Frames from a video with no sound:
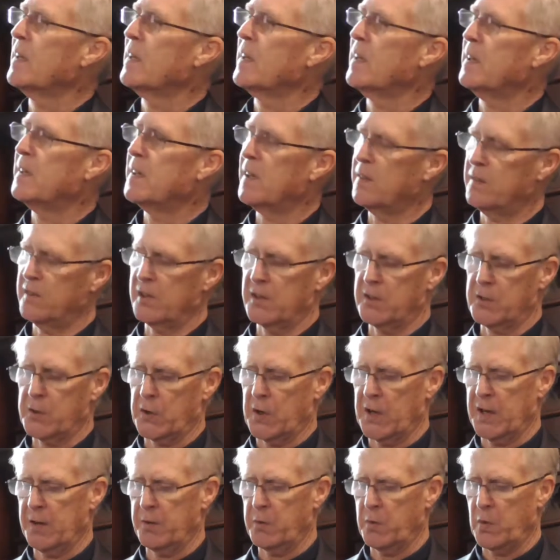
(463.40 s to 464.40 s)
He
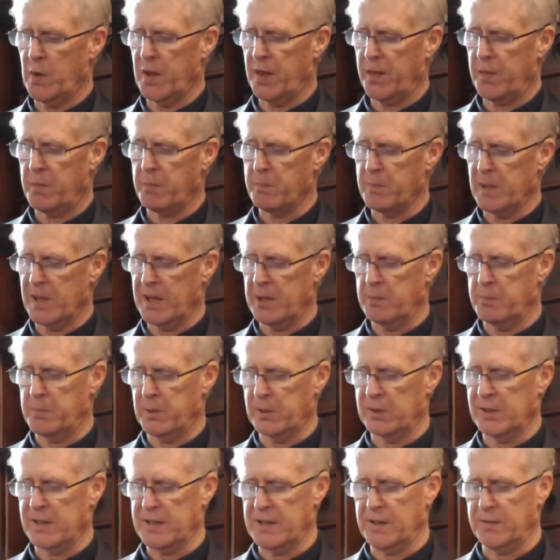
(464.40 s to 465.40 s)
disagreed with many
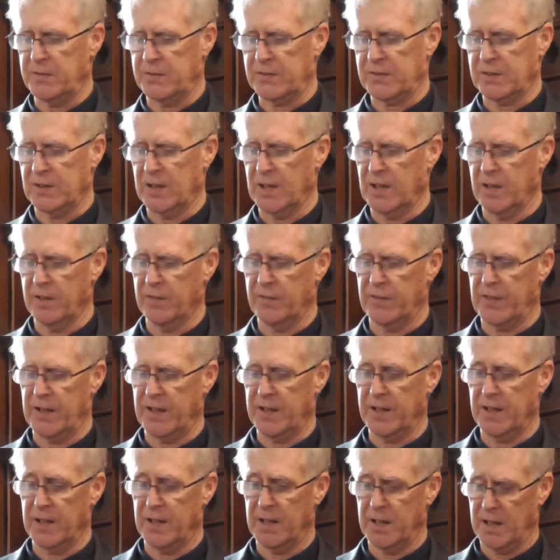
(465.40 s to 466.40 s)
beliefs of
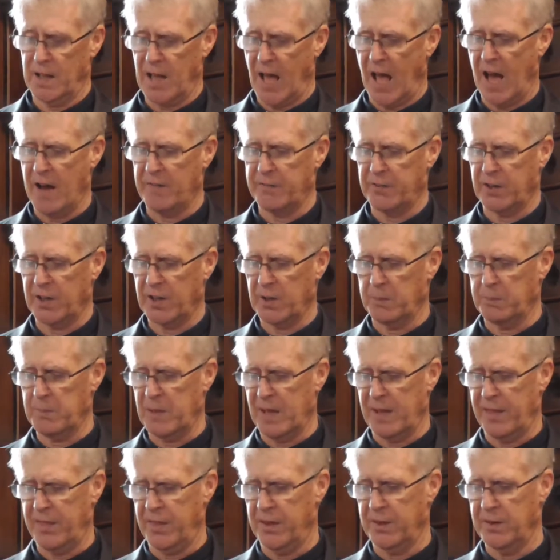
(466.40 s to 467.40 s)
the African
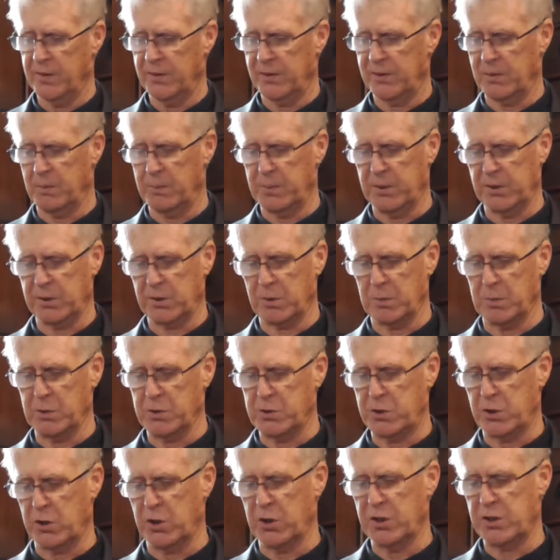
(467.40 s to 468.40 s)
Methodist Episcopal
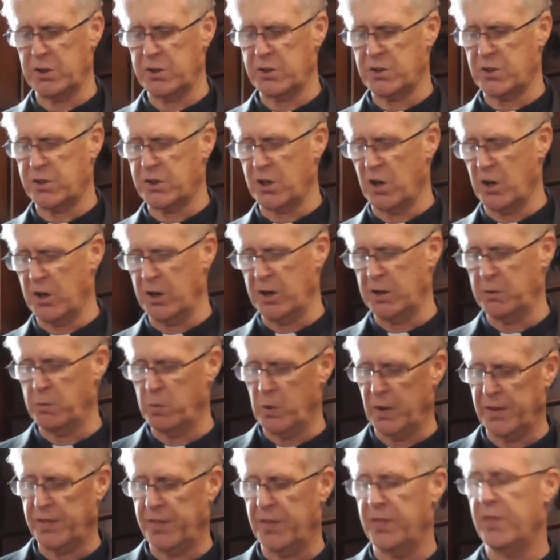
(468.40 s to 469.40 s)
Church, starting
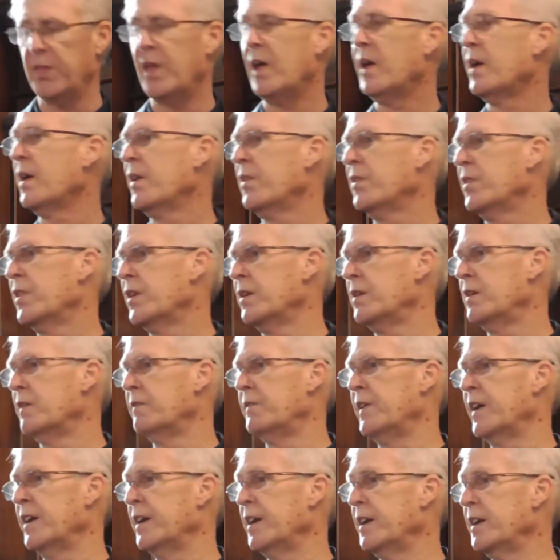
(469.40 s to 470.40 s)
with the
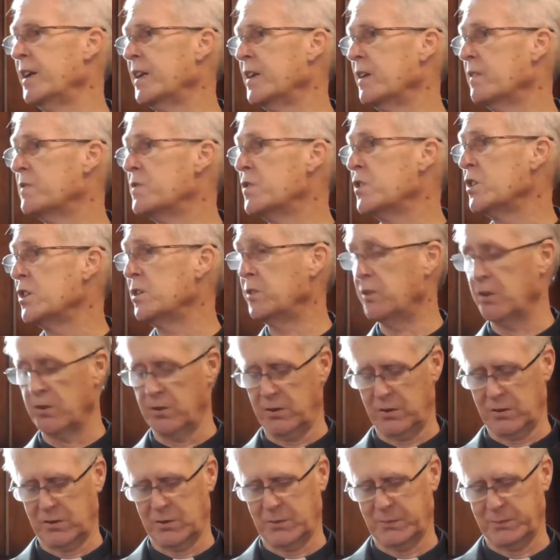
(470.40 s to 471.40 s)
divinity of
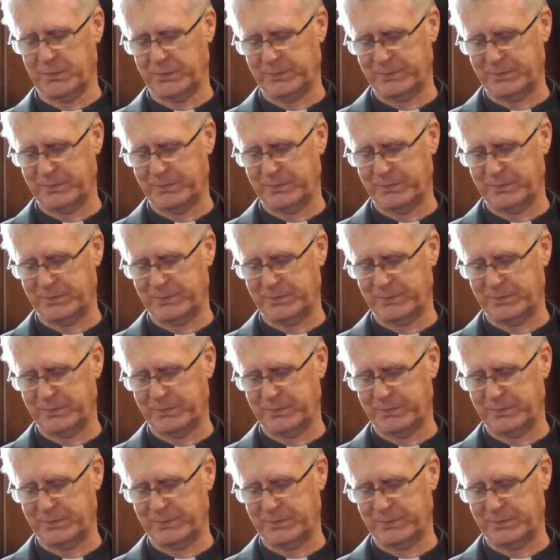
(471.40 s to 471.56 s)
Jesus.